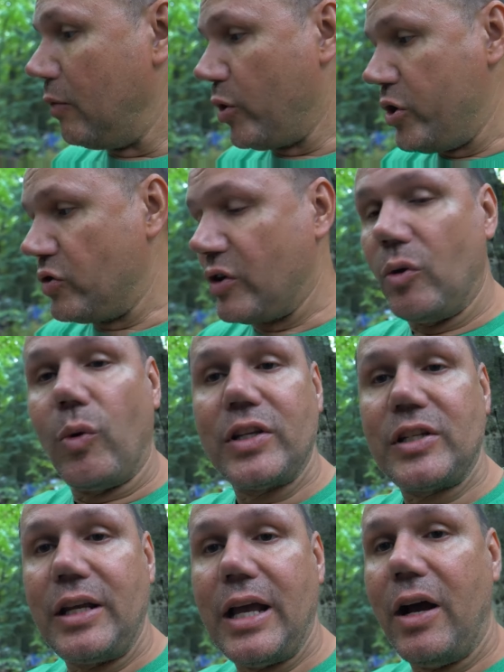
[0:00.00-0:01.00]
We're using the
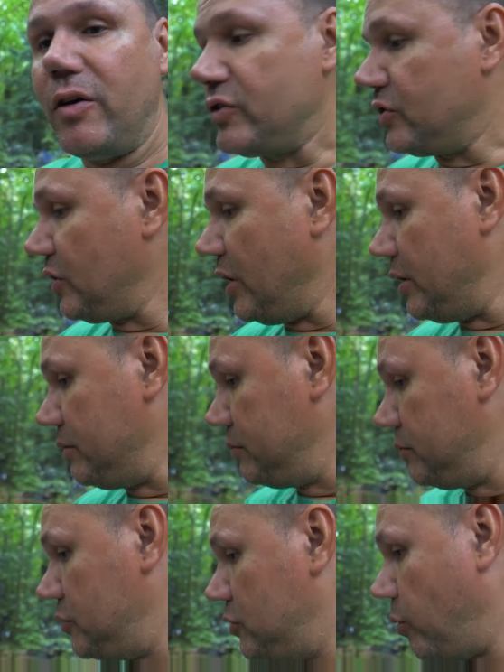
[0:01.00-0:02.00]
Westinghouse
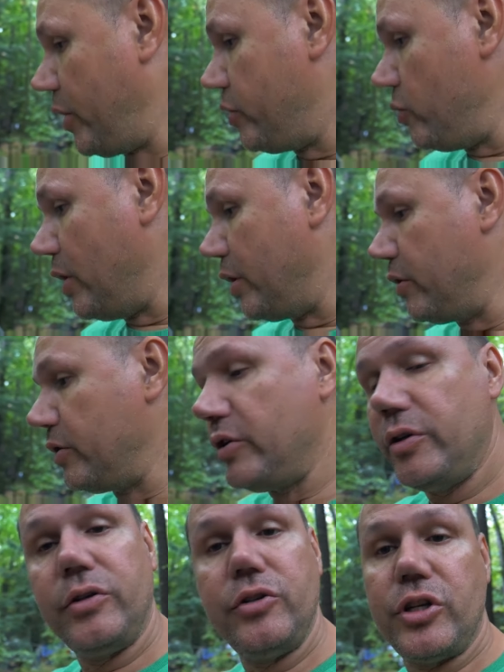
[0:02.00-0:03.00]
2200
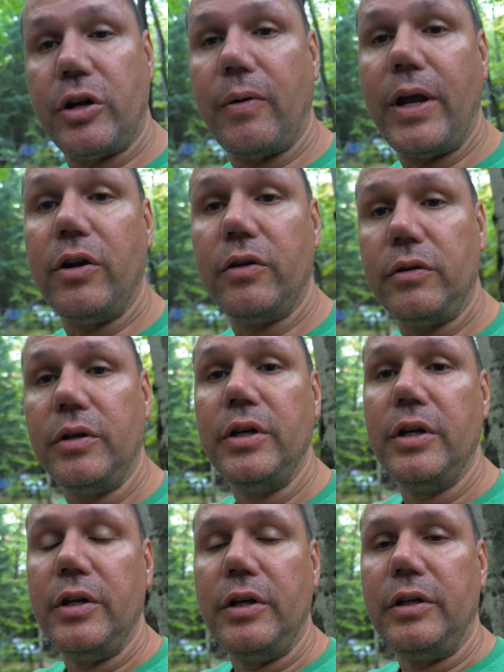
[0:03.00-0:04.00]
generator.
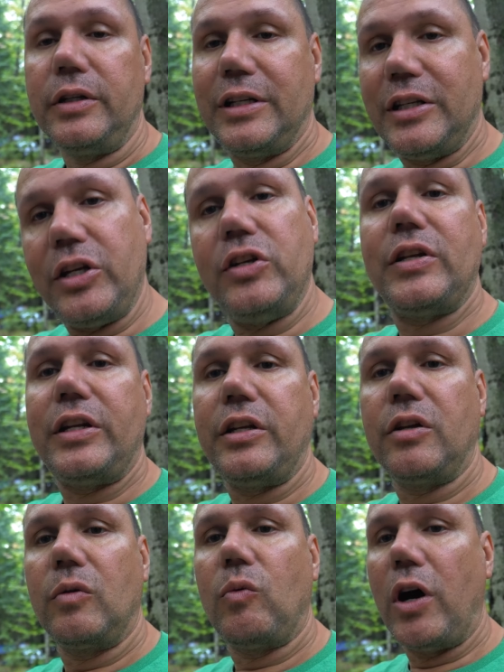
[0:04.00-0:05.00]
Continuous
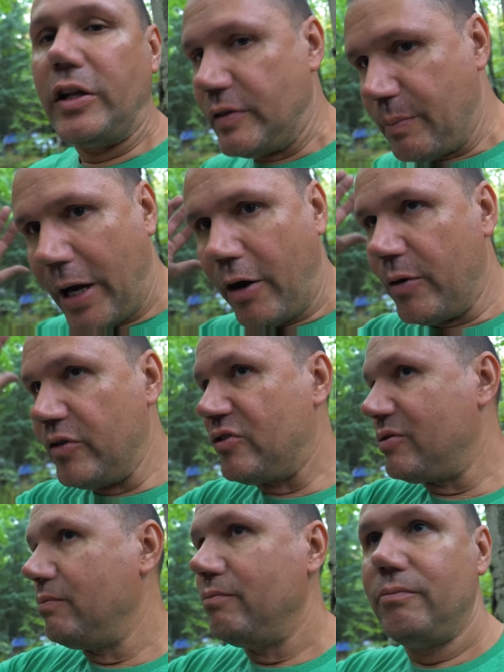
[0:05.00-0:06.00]
1800 watts, it
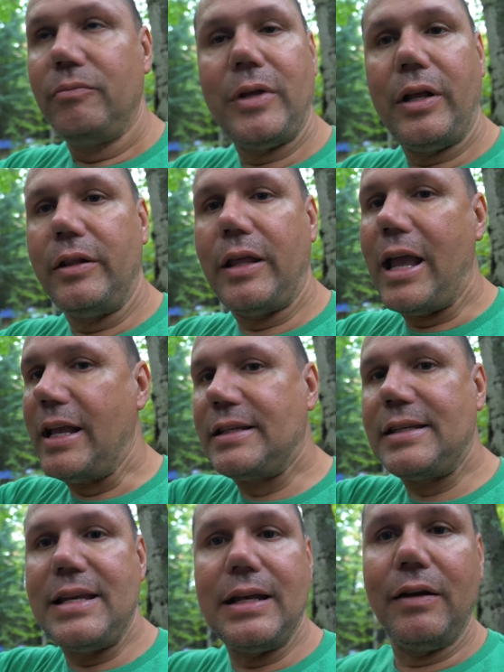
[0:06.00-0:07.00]
powers the
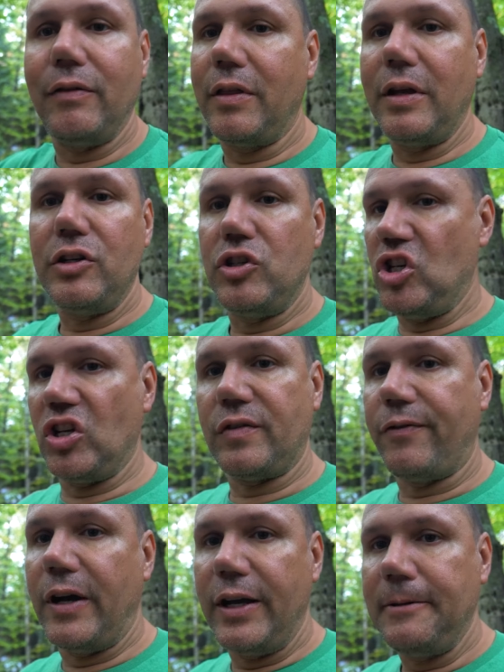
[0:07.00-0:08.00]
AC and everything
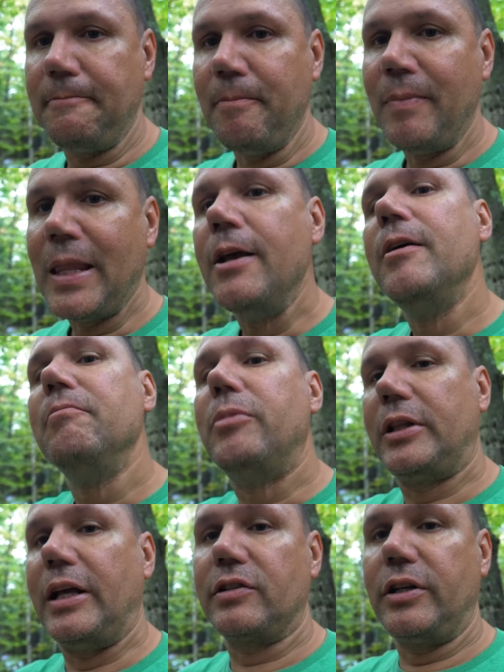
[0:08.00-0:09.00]
just fine,
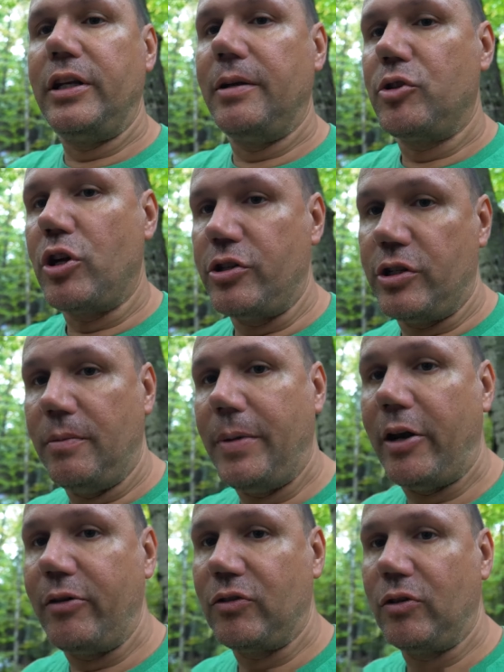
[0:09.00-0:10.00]
but that's going to end up charging the
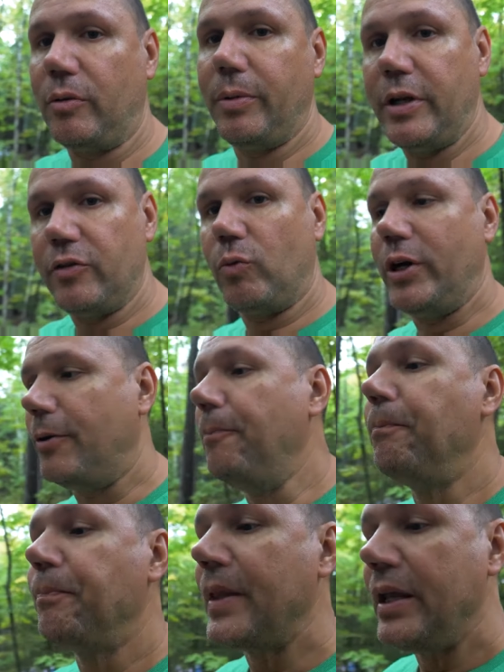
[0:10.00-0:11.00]
batteries a little bit as well.
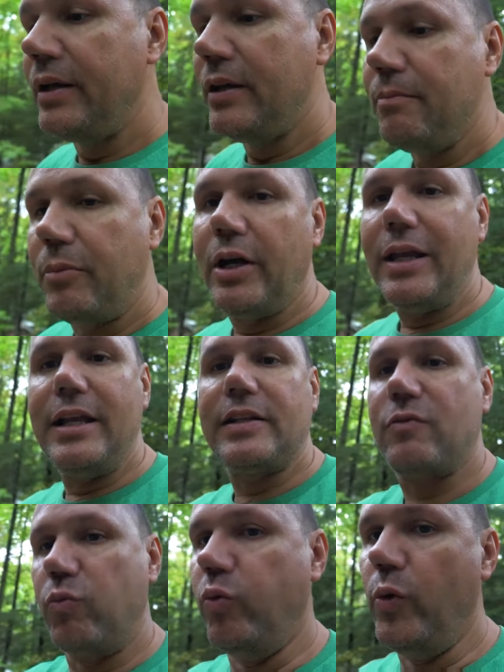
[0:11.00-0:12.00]
But
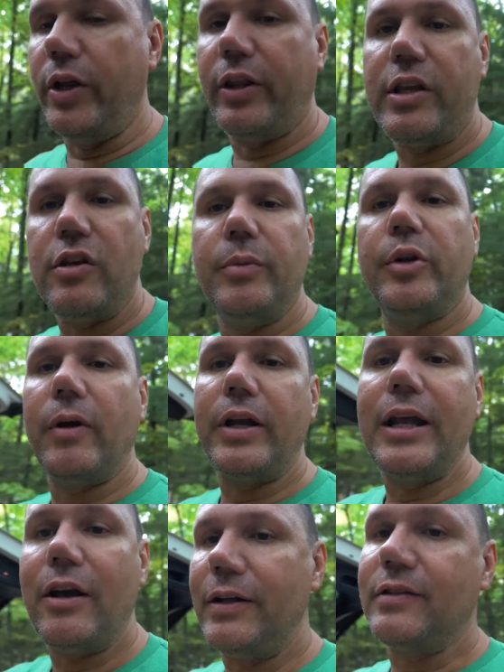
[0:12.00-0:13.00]
it's really humid
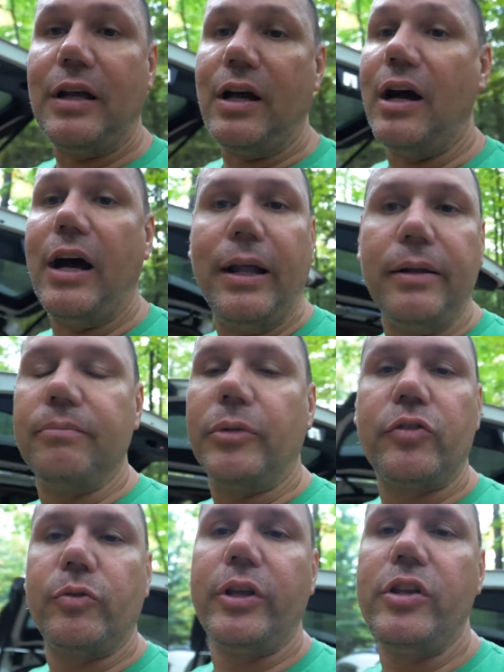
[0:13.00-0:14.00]
right now. It's not hot,
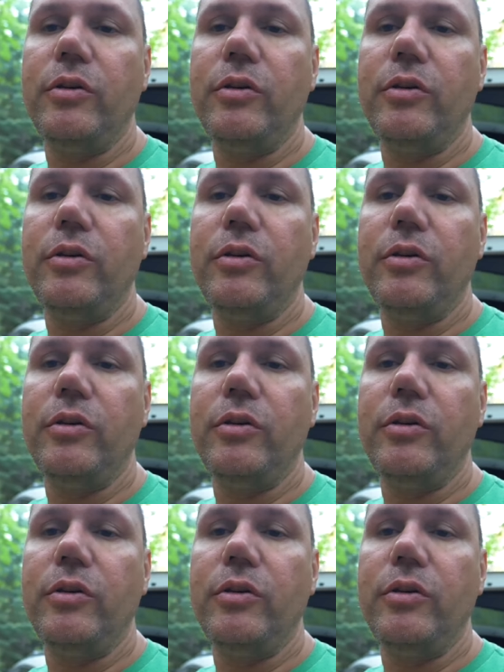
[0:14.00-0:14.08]
but it's really